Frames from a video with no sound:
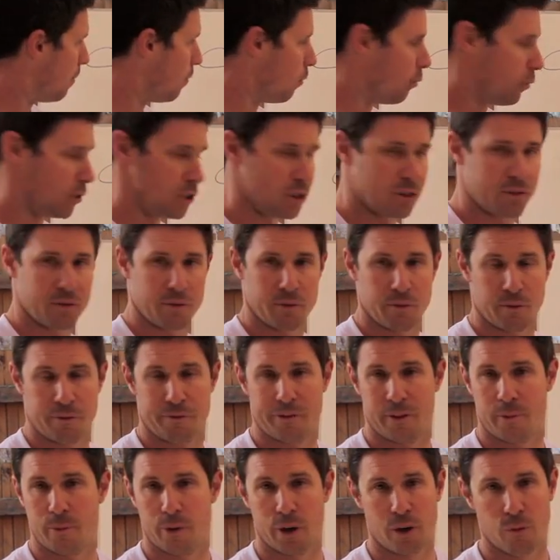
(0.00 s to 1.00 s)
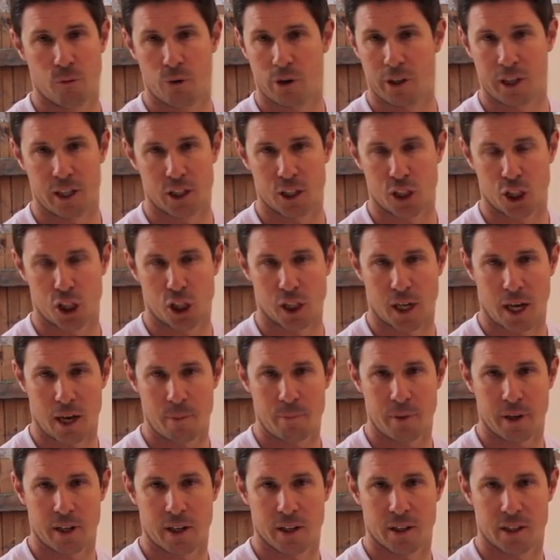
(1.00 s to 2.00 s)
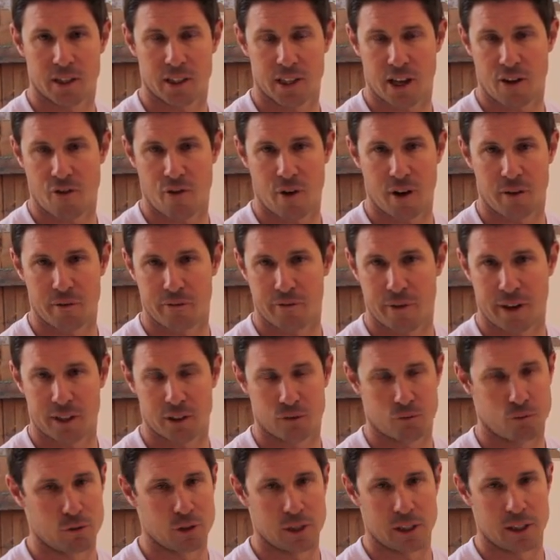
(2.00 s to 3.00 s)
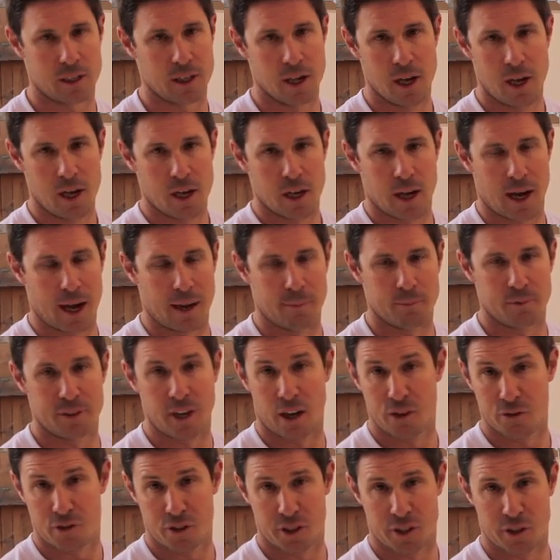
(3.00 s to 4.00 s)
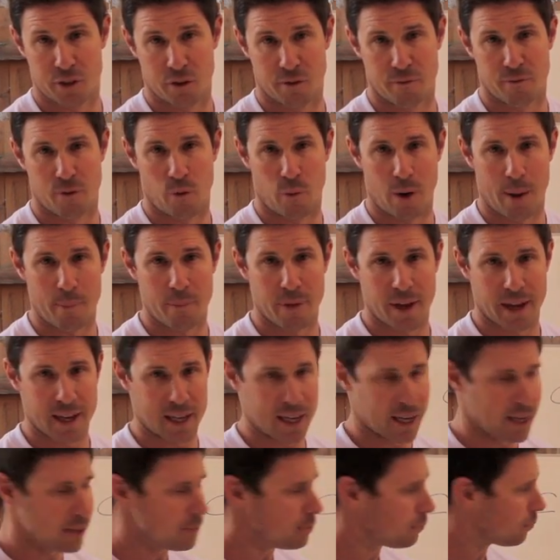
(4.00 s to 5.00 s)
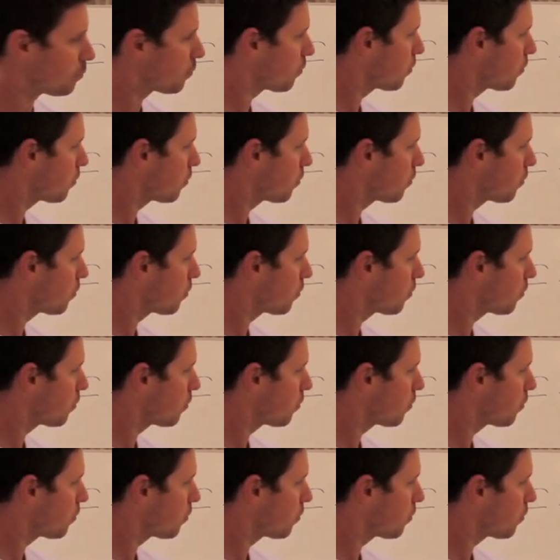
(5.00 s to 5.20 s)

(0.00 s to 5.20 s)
which for me really is a shame, because saturated fats really don't deserve the rap they get.